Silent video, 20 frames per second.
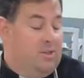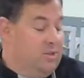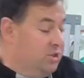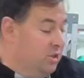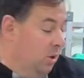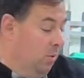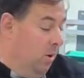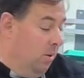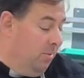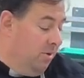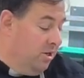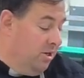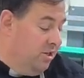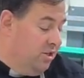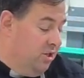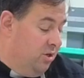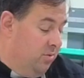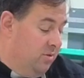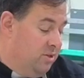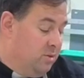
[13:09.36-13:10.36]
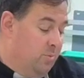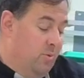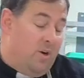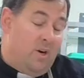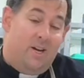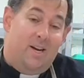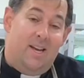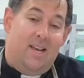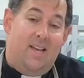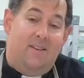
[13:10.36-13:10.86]
So what we're going to do is we're
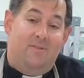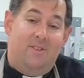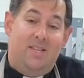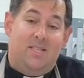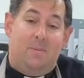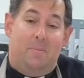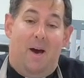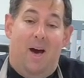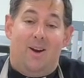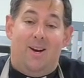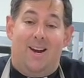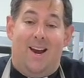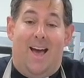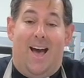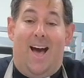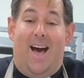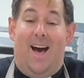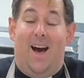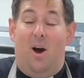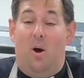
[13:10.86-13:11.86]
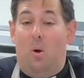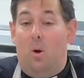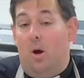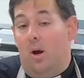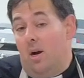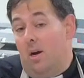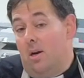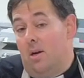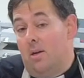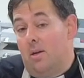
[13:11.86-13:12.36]
going to give these about an
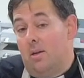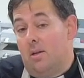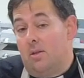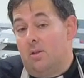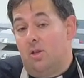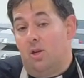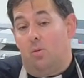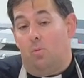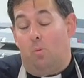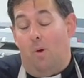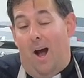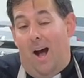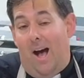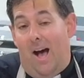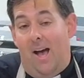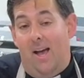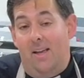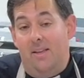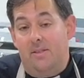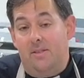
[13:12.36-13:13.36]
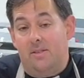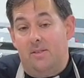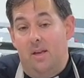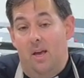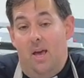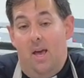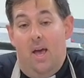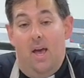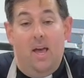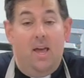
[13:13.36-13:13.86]
hour to rise.
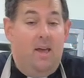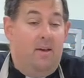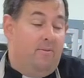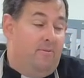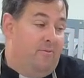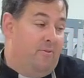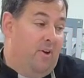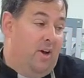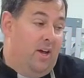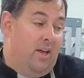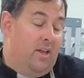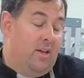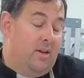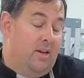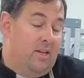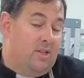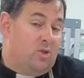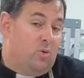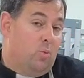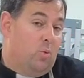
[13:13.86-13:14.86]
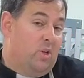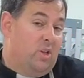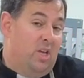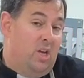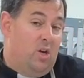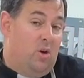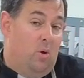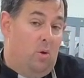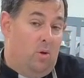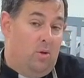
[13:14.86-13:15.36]
If it's
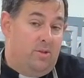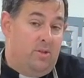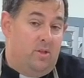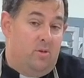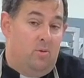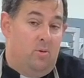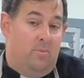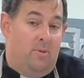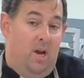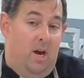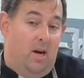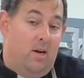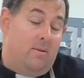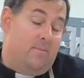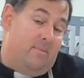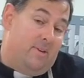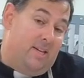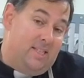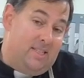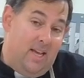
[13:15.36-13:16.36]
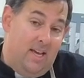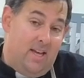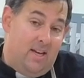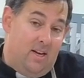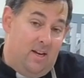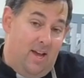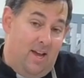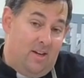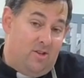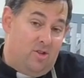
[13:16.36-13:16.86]
really cold in the room yard, it
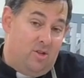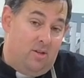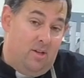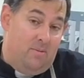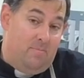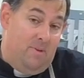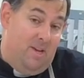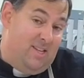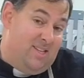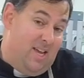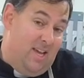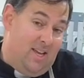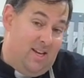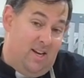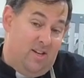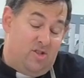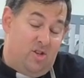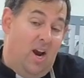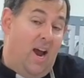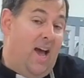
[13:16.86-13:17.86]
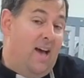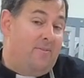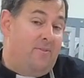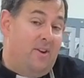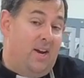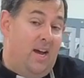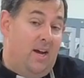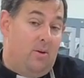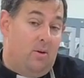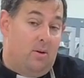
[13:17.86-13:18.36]
may take an extra half
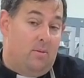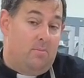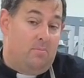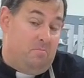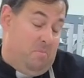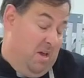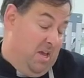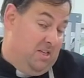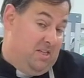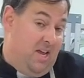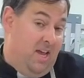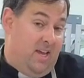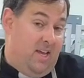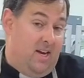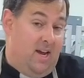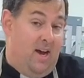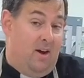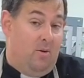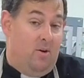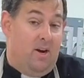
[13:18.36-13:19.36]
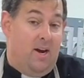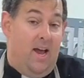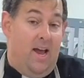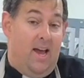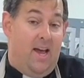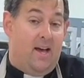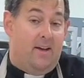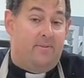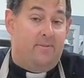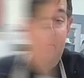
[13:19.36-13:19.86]
an hour. It may take an hour and a half.